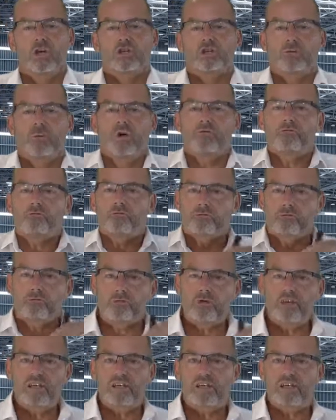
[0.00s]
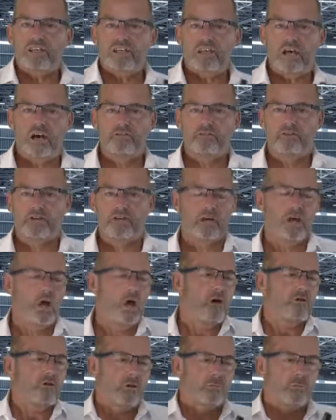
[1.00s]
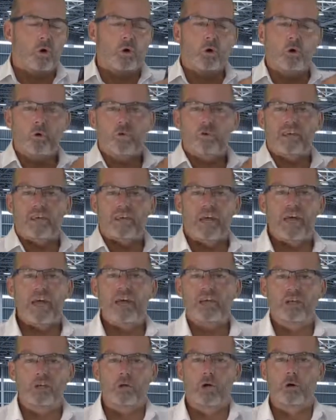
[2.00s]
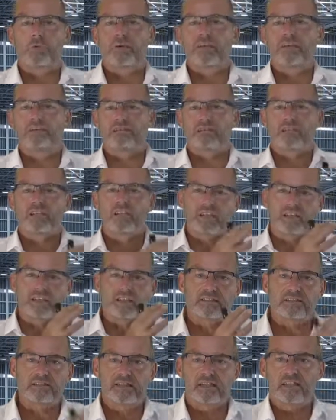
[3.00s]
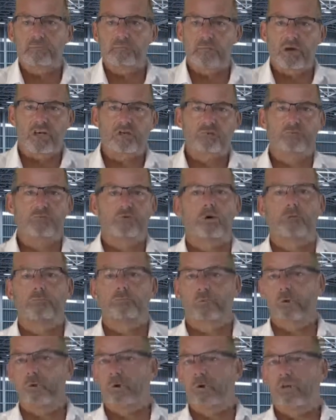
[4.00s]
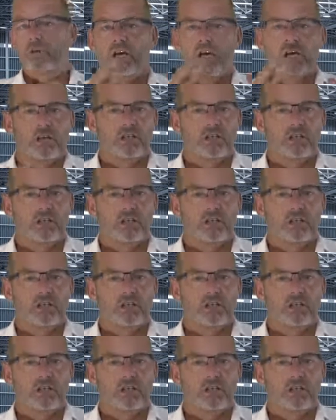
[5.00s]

So we've really covered it from all the economics and getting senior management on board,